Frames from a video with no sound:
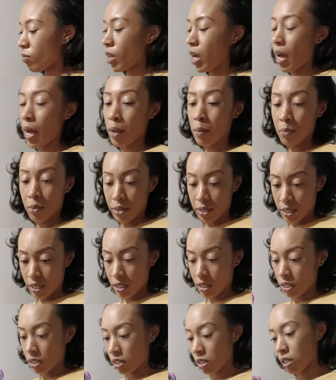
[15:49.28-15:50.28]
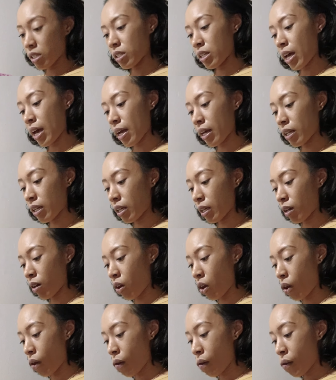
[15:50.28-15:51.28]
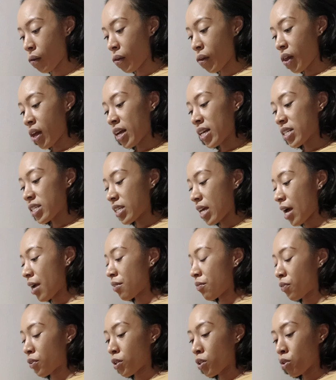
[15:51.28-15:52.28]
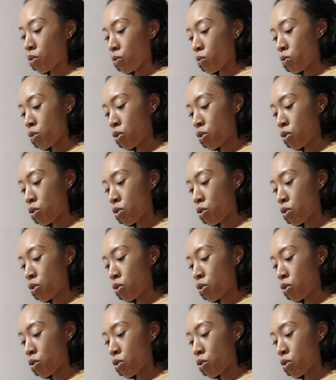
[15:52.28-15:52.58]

High Priestess, exactly. It's time for you